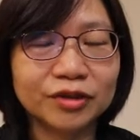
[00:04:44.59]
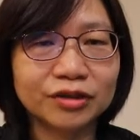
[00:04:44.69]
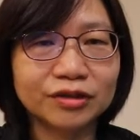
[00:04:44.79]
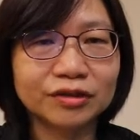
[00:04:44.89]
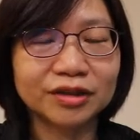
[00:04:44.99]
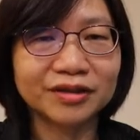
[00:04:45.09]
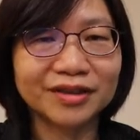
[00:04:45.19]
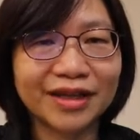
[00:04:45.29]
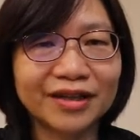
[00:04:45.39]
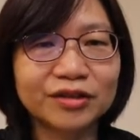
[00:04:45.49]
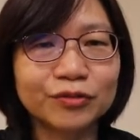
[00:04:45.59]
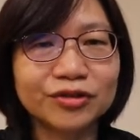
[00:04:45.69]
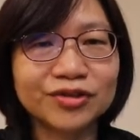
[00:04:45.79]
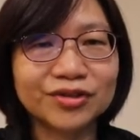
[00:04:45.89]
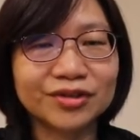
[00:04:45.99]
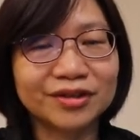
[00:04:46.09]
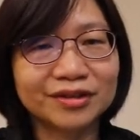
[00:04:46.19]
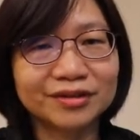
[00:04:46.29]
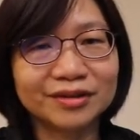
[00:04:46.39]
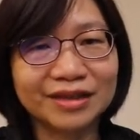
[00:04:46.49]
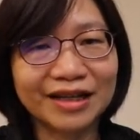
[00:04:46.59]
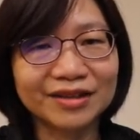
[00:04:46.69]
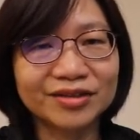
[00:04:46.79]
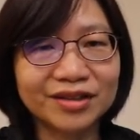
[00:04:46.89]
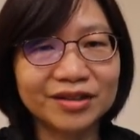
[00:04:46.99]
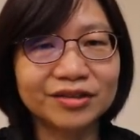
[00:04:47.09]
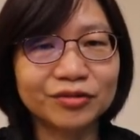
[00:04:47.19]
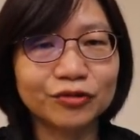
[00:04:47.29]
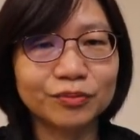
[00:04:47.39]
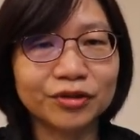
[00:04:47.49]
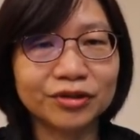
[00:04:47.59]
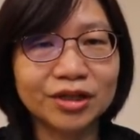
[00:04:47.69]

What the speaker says: the air with the last heat will be